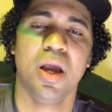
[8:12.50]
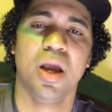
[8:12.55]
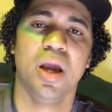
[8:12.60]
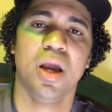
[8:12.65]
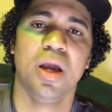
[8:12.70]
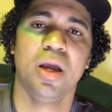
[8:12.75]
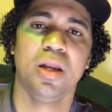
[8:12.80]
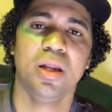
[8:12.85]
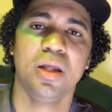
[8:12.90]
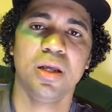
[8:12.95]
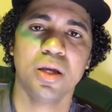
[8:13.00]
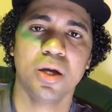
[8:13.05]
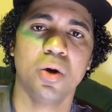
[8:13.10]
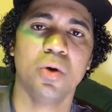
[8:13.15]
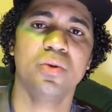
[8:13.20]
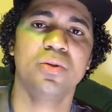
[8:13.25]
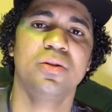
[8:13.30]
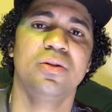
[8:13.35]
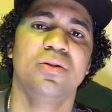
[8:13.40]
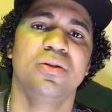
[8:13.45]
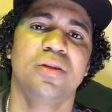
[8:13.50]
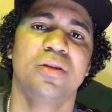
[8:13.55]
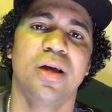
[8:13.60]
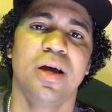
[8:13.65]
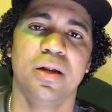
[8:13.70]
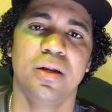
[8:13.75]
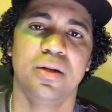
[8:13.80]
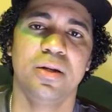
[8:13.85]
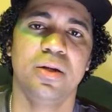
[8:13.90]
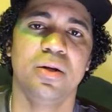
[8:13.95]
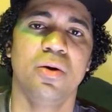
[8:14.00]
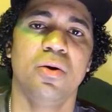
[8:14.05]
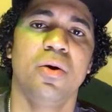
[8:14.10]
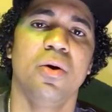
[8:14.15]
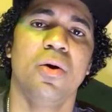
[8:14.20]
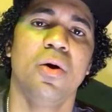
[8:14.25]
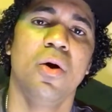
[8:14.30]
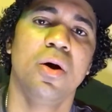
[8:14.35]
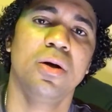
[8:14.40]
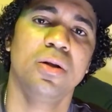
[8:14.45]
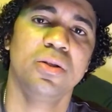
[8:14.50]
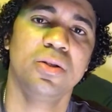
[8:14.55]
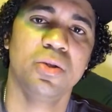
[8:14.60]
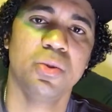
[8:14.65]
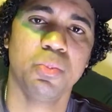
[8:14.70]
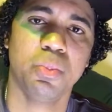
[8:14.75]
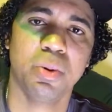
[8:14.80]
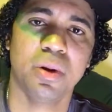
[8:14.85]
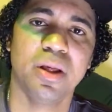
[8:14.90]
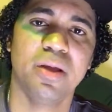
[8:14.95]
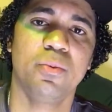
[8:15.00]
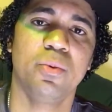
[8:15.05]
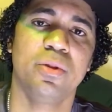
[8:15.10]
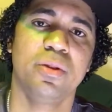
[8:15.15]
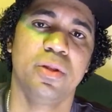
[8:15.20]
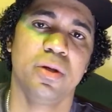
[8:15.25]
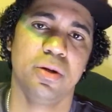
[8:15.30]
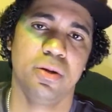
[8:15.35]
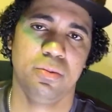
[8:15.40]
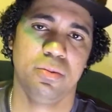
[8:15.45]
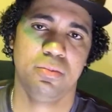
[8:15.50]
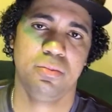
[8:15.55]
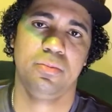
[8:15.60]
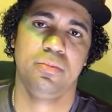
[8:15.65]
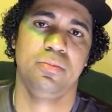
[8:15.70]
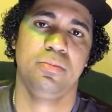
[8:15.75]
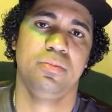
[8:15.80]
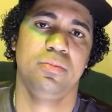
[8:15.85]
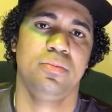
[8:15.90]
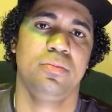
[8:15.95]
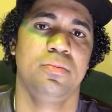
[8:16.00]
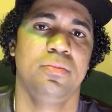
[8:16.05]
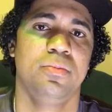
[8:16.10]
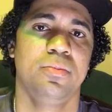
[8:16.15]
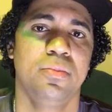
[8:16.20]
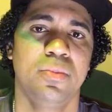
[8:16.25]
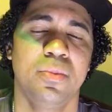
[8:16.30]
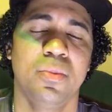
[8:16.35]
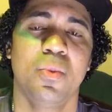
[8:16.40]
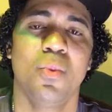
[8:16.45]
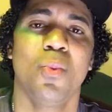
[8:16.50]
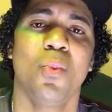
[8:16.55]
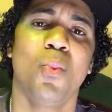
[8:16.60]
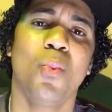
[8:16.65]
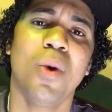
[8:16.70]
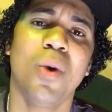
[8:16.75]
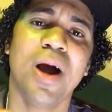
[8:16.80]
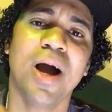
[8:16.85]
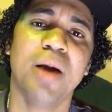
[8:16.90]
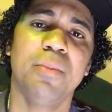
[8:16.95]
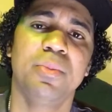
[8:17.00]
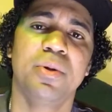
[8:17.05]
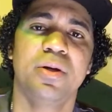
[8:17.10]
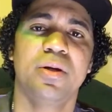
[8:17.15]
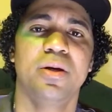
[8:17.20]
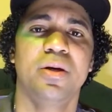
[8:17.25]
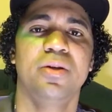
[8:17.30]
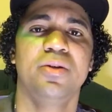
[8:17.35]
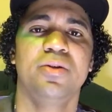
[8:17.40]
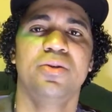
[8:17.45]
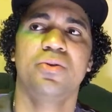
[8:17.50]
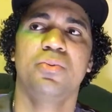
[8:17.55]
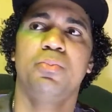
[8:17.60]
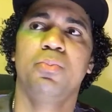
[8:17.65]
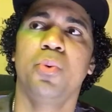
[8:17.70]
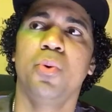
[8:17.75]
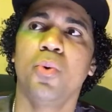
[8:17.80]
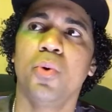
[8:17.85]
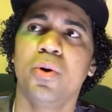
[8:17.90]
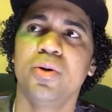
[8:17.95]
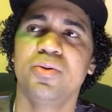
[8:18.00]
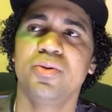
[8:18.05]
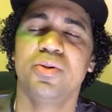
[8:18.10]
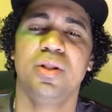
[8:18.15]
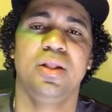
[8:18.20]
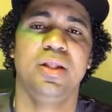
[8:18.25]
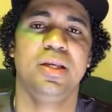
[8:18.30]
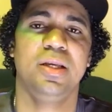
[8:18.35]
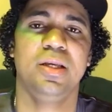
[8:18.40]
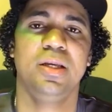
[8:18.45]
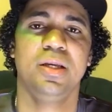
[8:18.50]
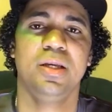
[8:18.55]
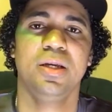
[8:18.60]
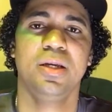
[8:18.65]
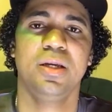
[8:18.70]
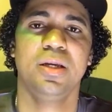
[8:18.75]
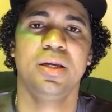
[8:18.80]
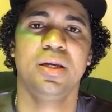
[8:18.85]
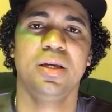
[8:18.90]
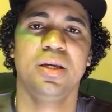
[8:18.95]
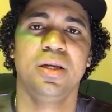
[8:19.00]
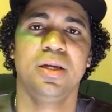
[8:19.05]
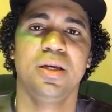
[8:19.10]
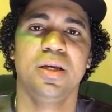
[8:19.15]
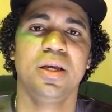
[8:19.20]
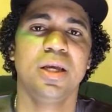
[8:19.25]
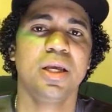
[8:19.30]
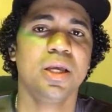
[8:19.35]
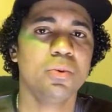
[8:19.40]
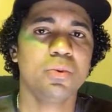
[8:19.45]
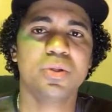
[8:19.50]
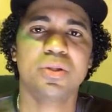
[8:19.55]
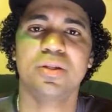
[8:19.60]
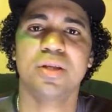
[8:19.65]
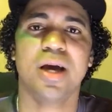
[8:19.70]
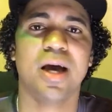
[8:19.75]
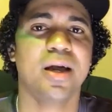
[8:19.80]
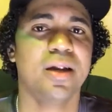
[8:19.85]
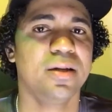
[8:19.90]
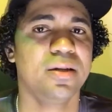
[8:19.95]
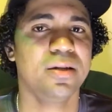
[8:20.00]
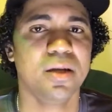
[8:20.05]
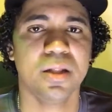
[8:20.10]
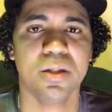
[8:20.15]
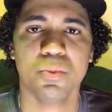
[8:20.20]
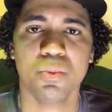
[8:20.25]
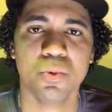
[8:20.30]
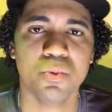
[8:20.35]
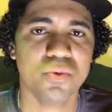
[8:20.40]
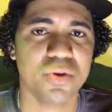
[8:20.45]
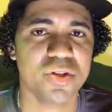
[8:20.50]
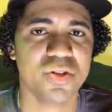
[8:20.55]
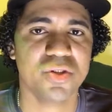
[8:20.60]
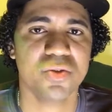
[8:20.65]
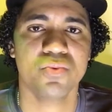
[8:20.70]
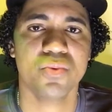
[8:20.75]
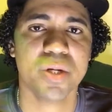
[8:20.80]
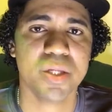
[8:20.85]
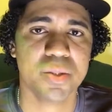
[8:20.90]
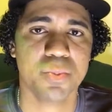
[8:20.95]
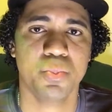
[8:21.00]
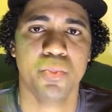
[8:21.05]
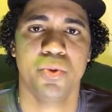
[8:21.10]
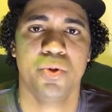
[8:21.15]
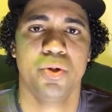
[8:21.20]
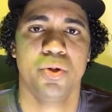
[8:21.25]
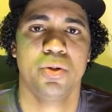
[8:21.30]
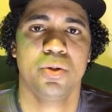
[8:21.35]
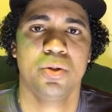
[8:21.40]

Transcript: and he goes and signs a deal to play with them. Why? Because supposedly he was tired of dealing with Russell Westbrook.